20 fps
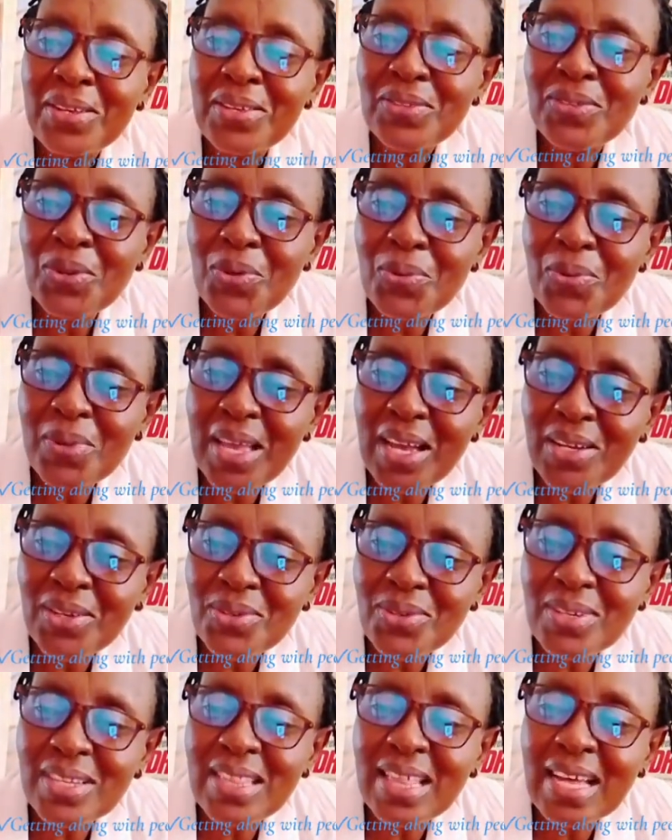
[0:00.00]
So we are
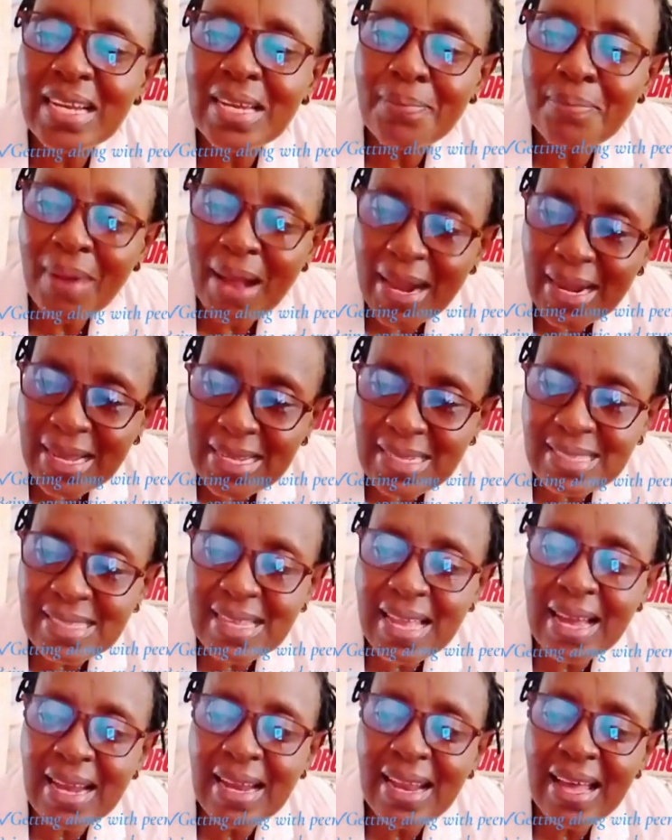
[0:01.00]
told that parents
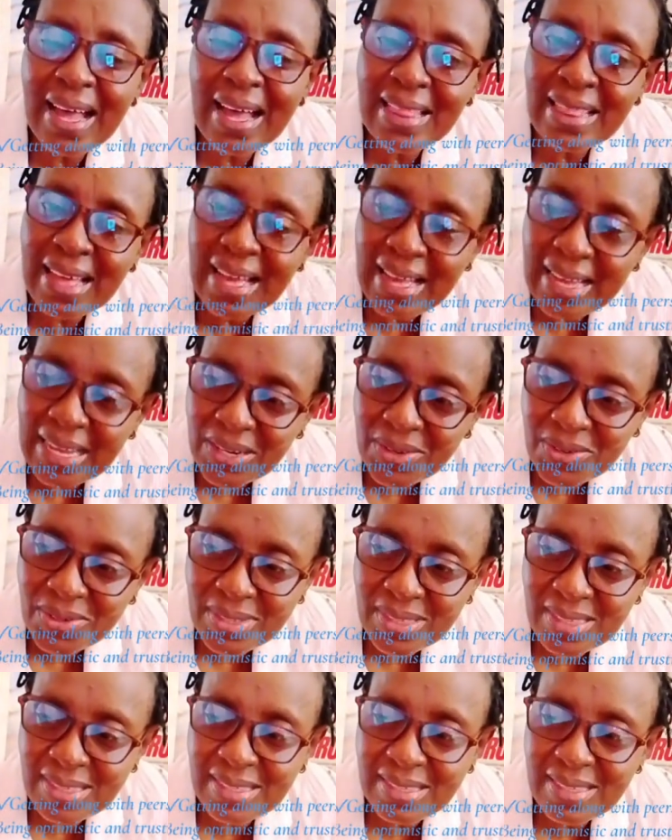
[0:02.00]
and other
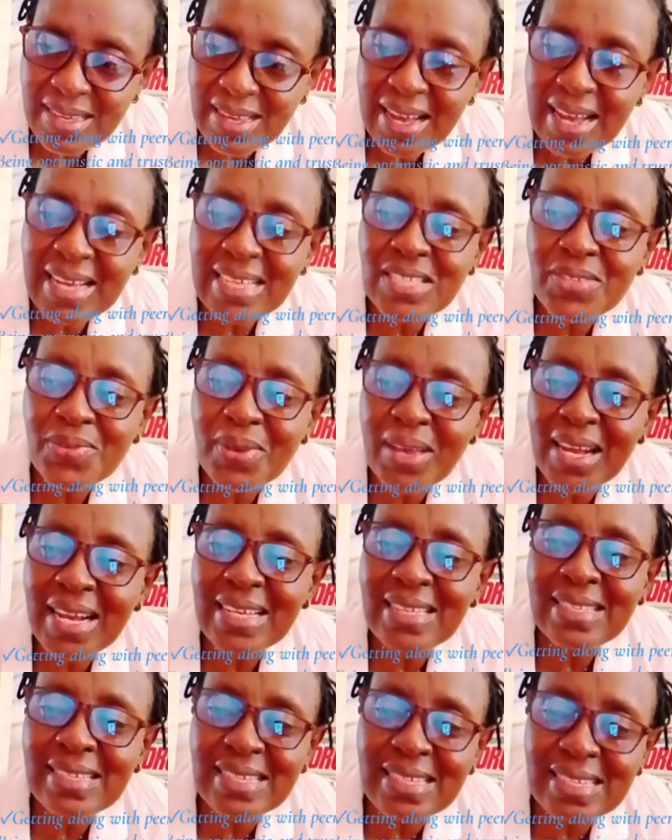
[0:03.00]
adults, as well
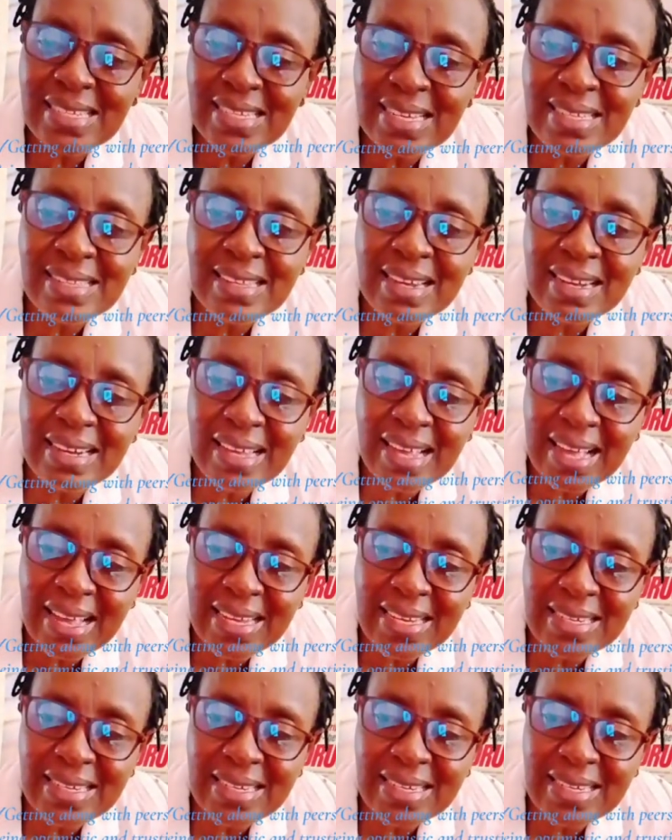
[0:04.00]
as teachers and